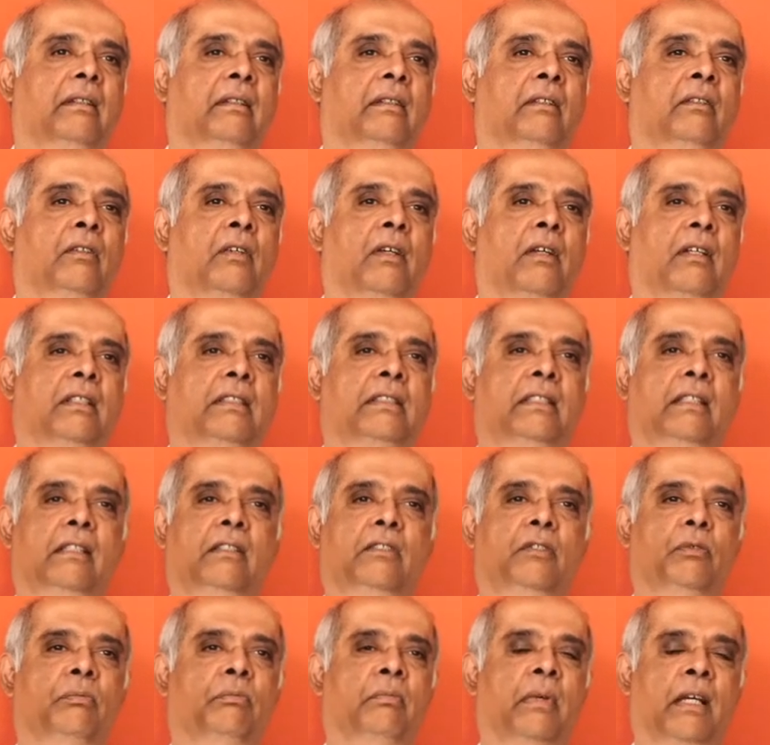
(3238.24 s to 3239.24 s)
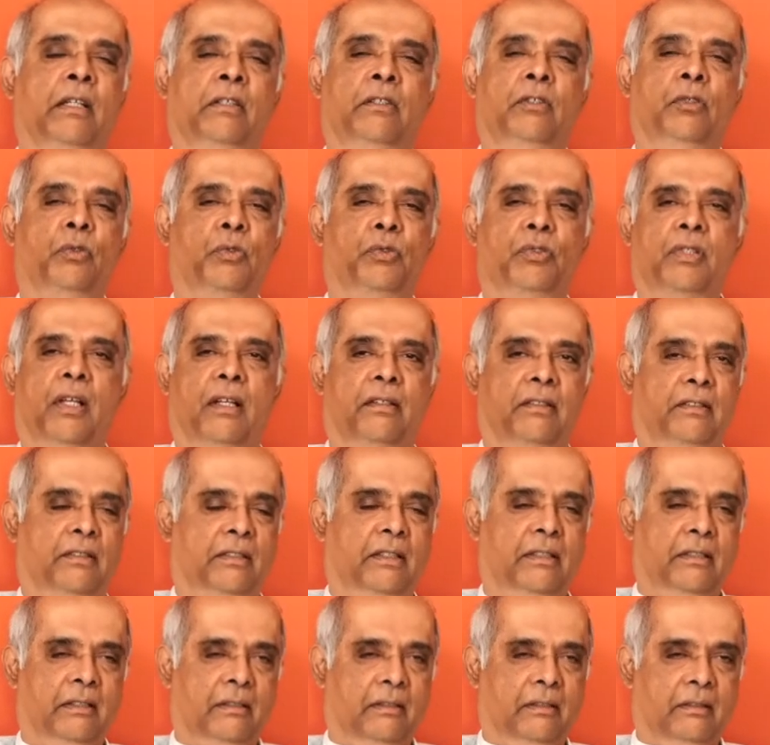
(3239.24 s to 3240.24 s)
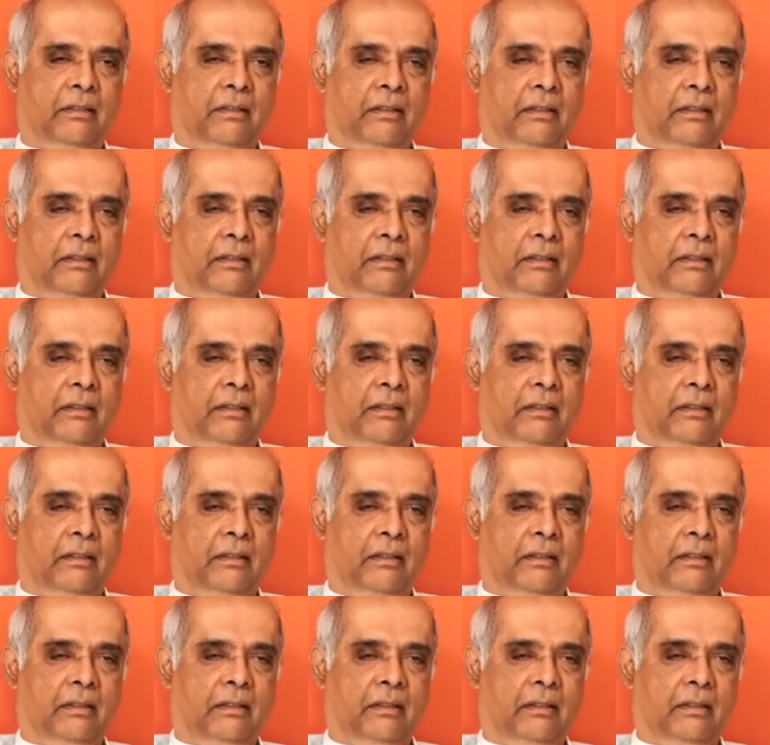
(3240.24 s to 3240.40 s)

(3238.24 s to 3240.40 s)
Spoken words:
You know, I see my two sons,